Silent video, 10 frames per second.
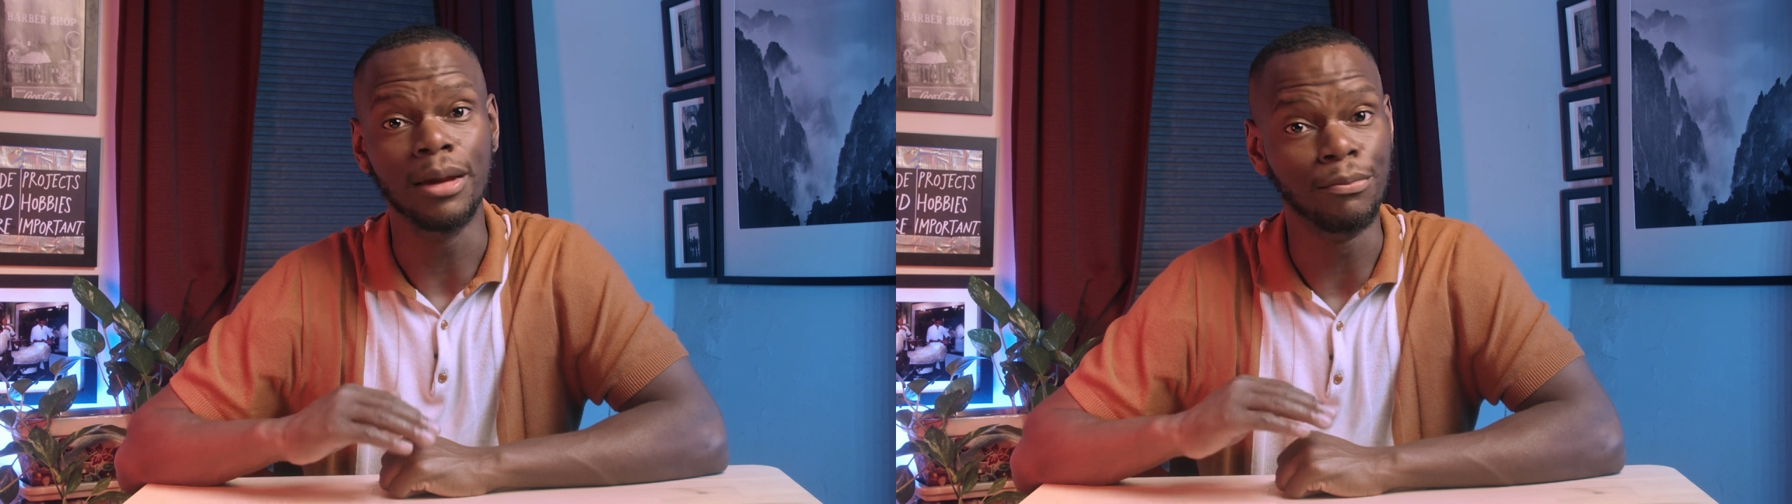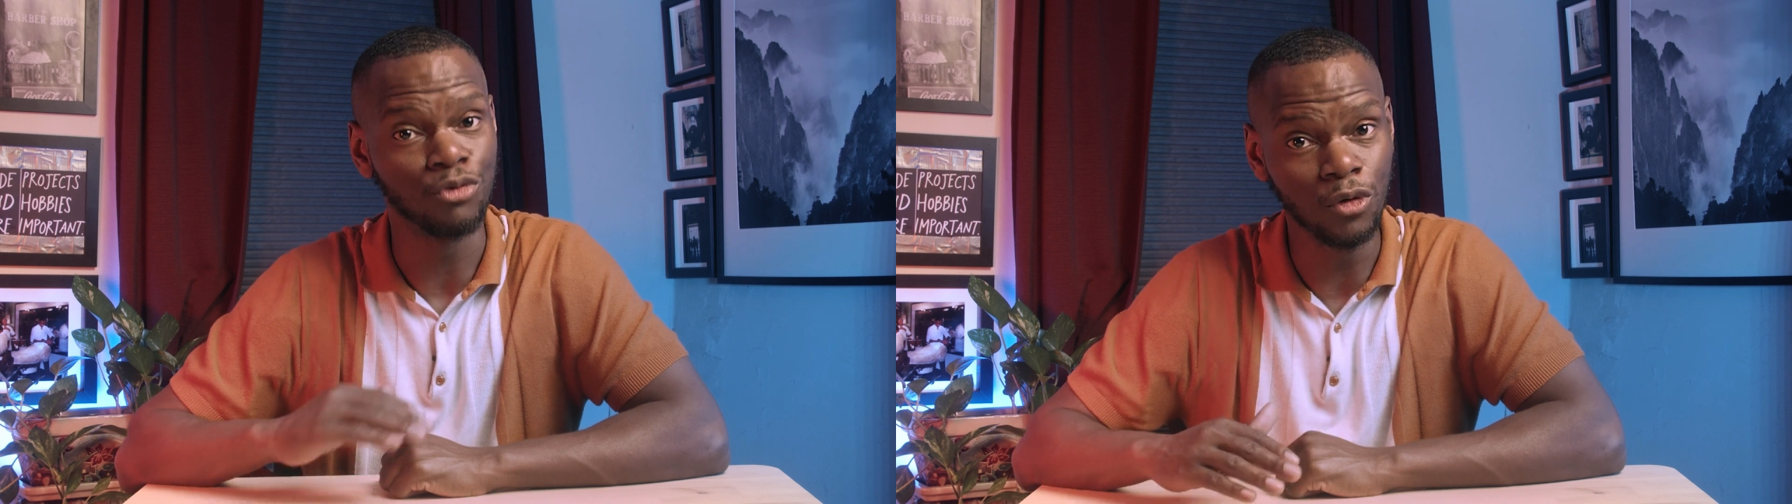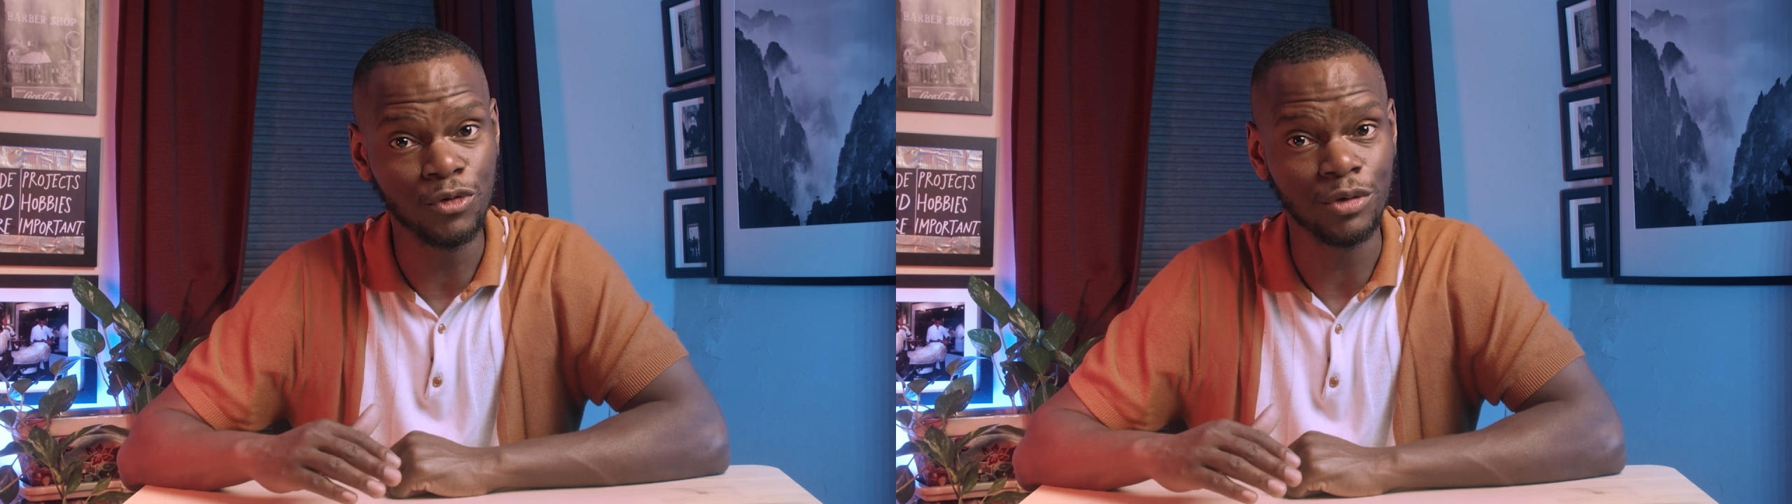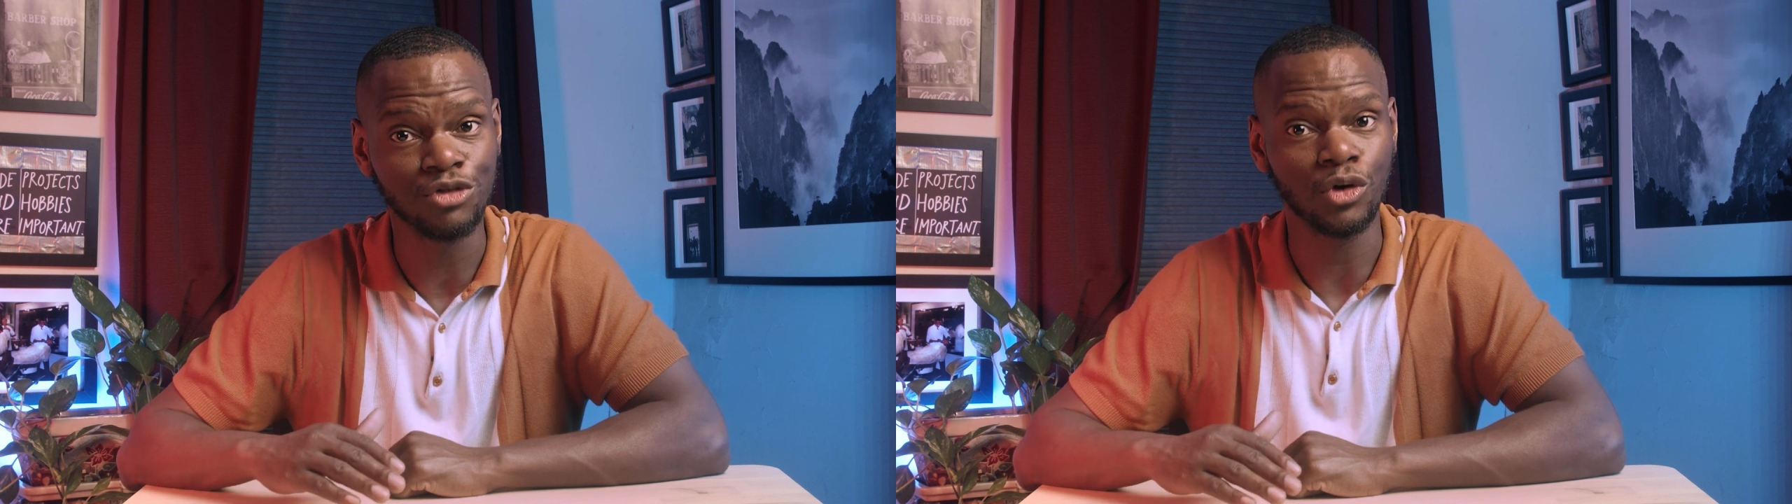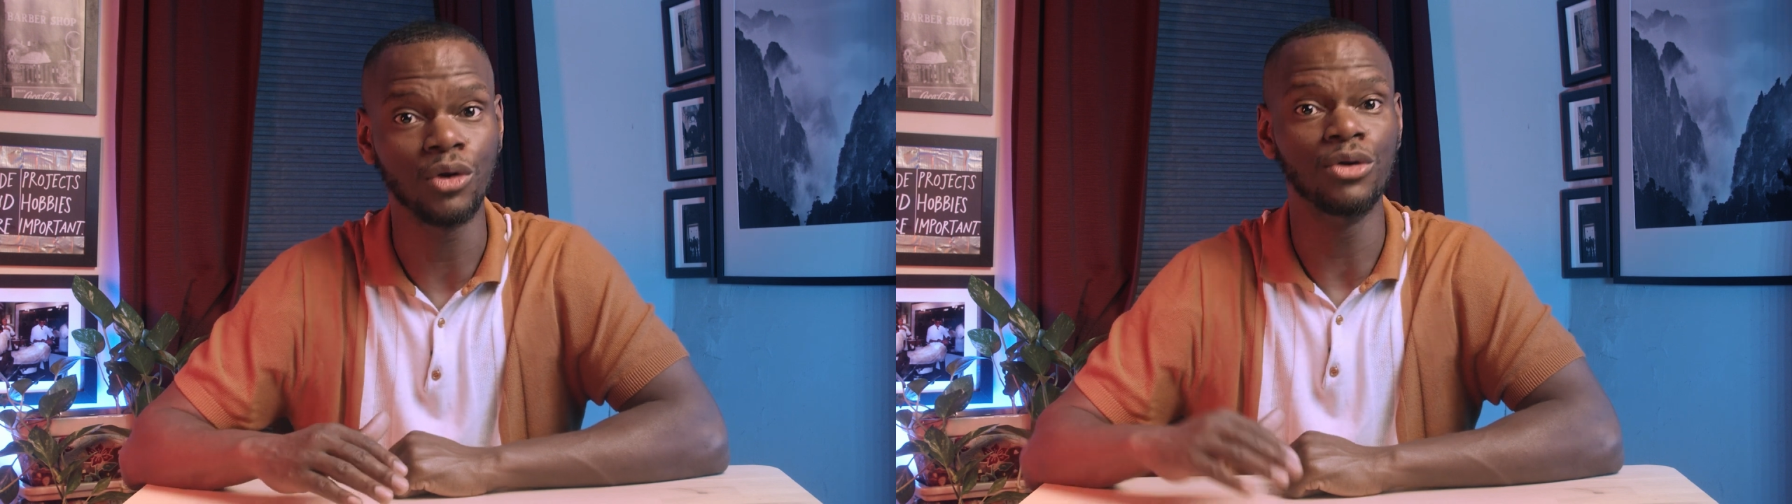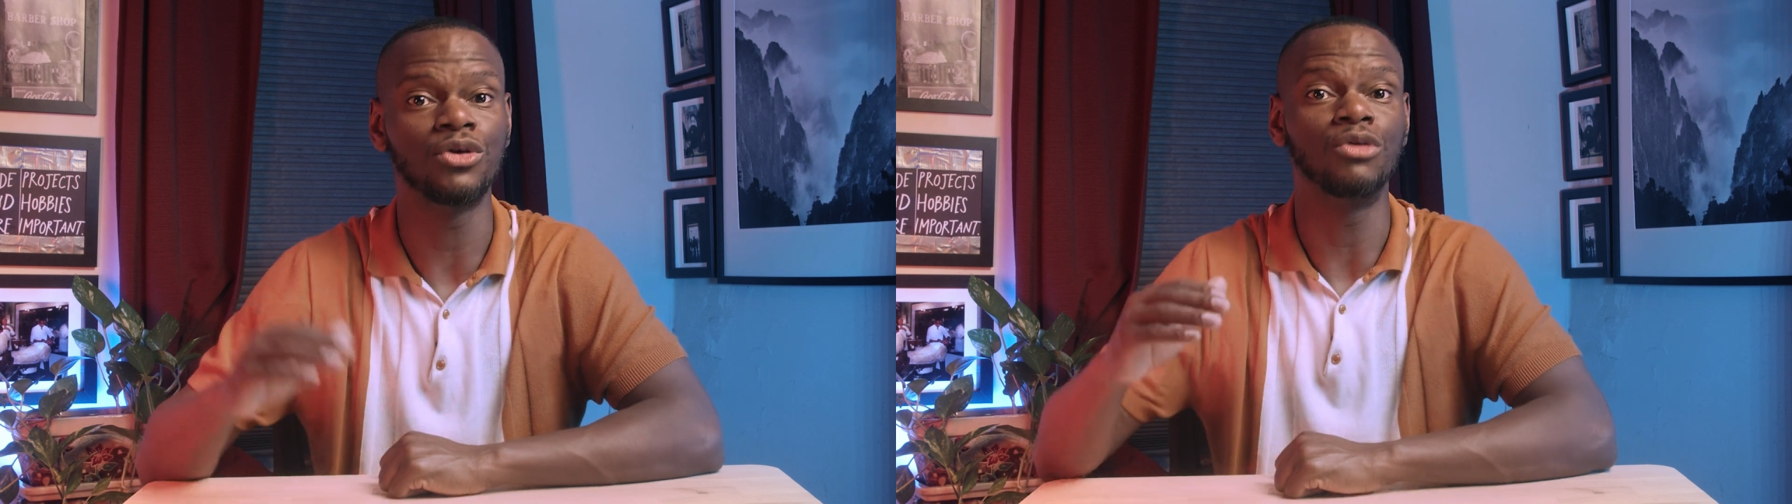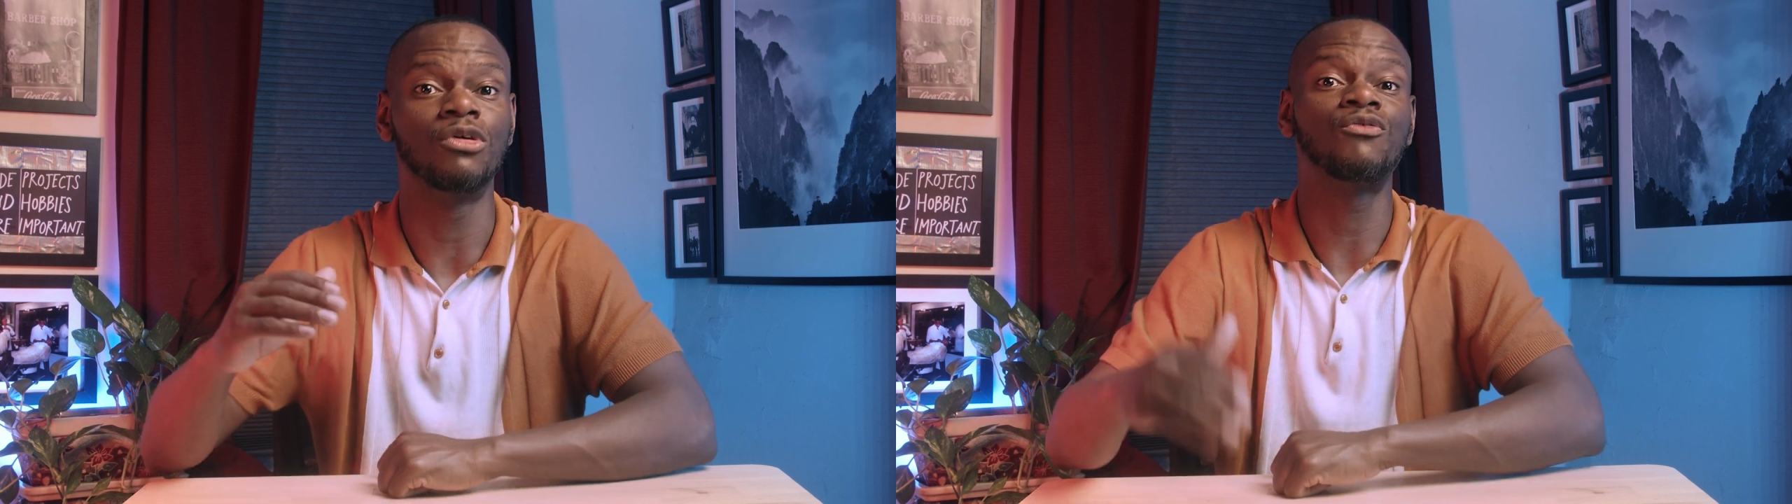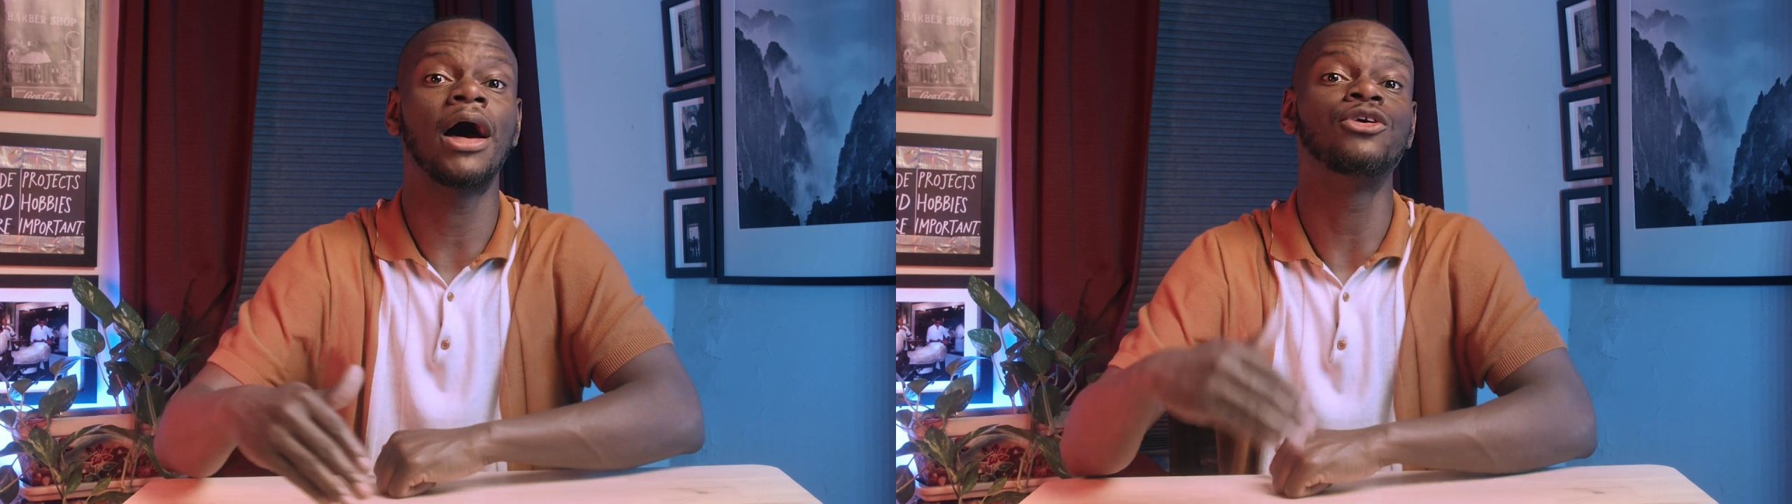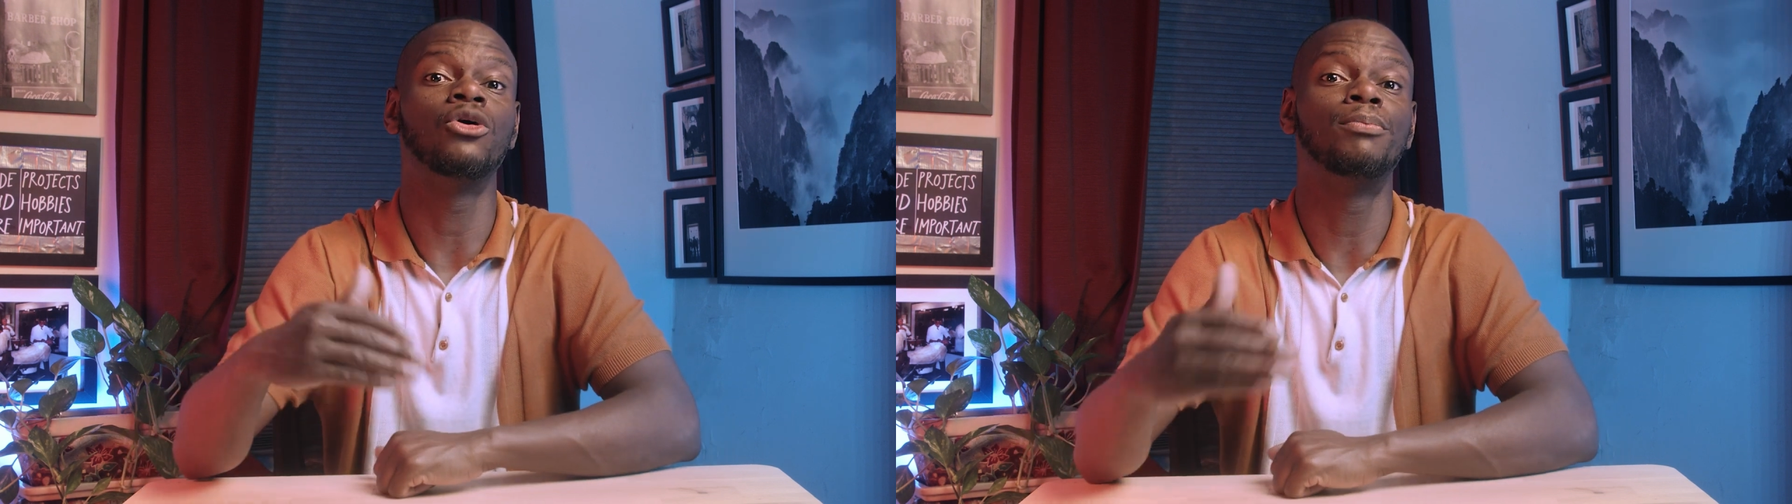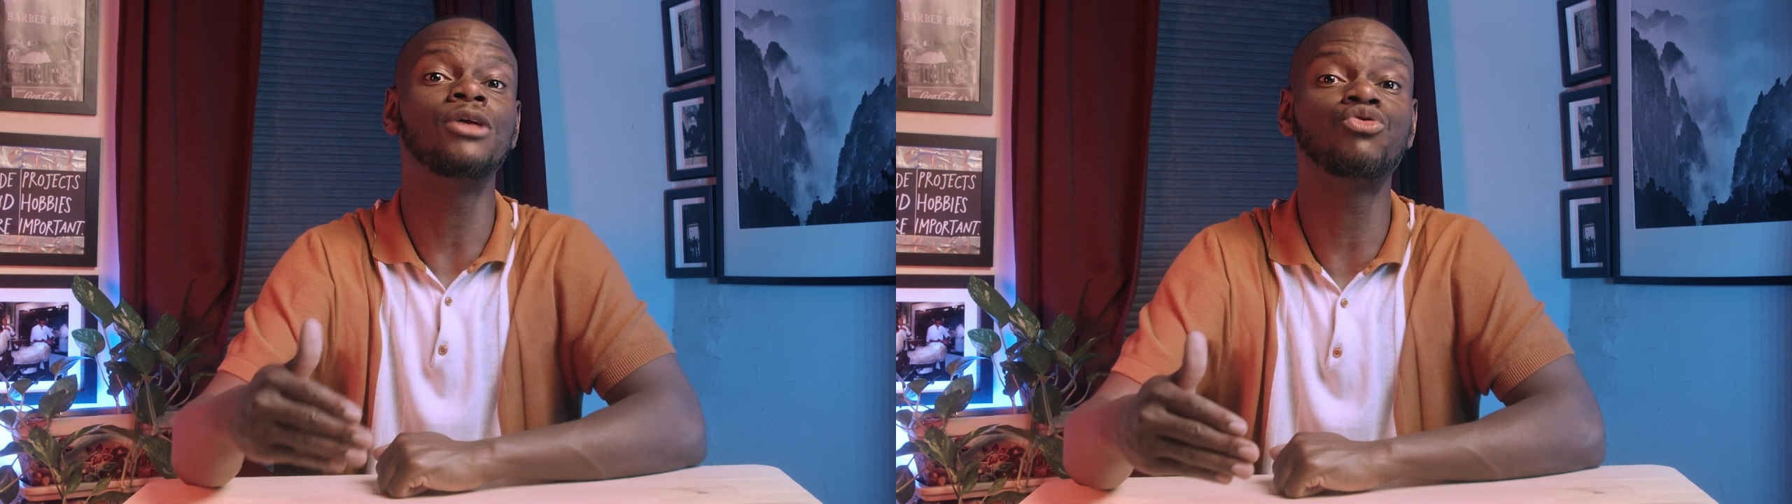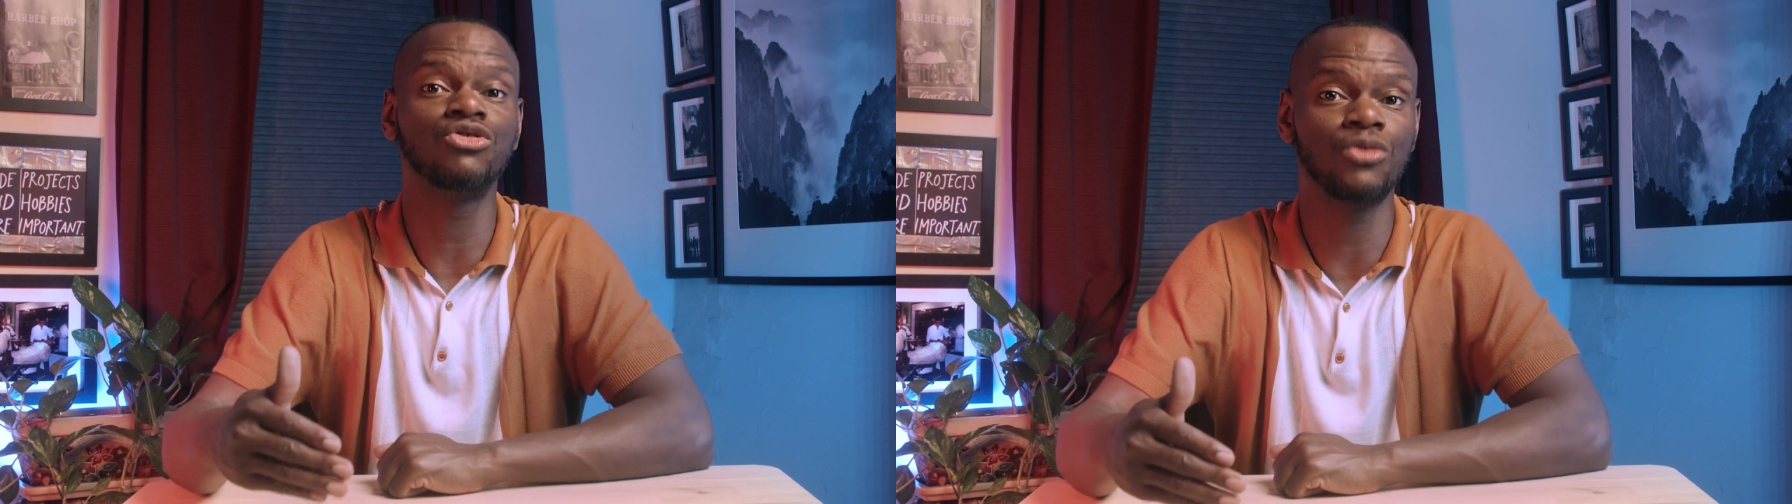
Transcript: improve your returns, and refine your Pinterest